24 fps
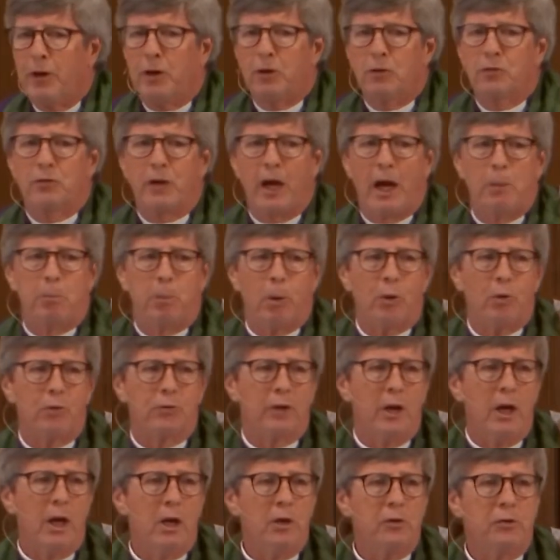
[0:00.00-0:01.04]
disciples
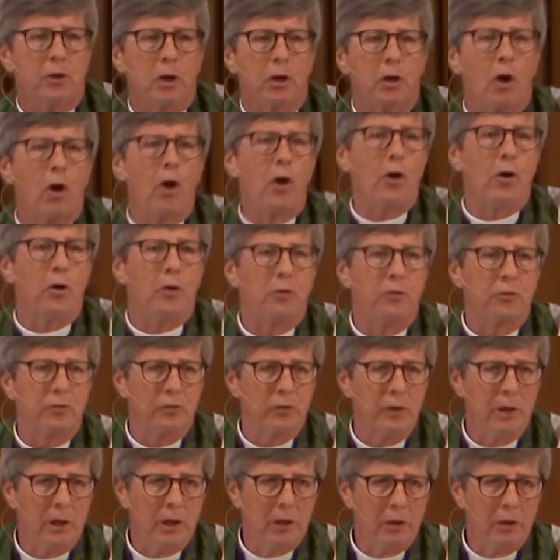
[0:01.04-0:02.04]
to curse